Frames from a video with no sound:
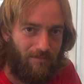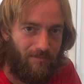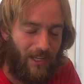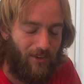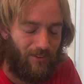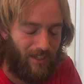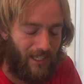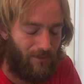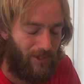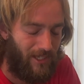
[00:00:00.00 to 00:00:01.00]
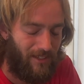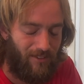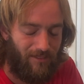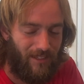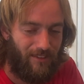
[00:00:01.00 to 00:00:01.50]
I know exactly where it
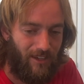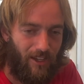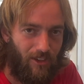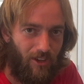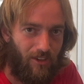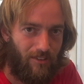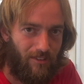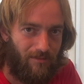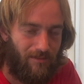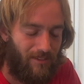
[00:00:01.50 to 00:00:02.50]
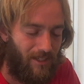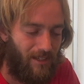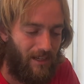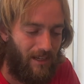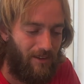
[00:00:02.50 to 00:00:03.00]
is. It's not lost.
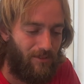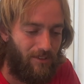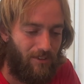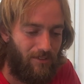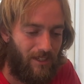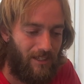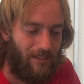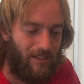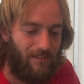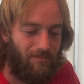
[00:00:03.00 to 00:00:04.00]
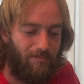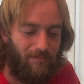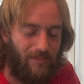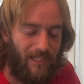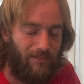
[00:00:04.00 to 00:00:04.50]
I was using it and
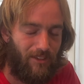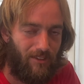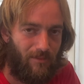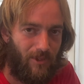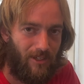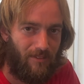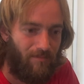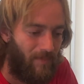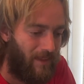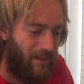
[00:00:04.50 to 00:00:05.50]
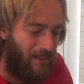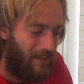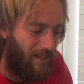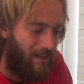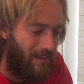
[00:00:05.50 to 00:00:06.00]
left it somewhere.
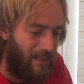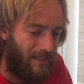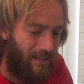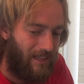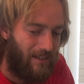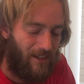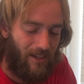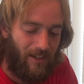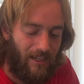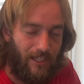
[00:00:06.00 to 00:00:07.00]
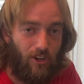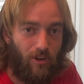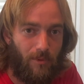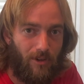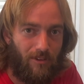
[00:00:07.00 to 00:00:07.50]
And then a
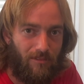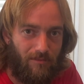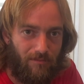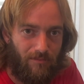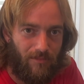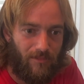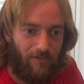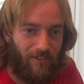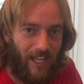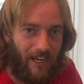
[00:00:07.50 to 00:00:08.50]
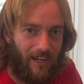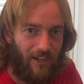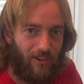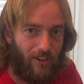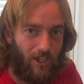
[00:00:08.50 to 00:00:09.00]
Gerber flat
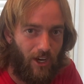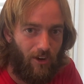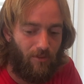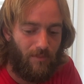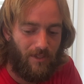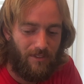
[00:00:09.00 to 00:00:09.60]
iron comb.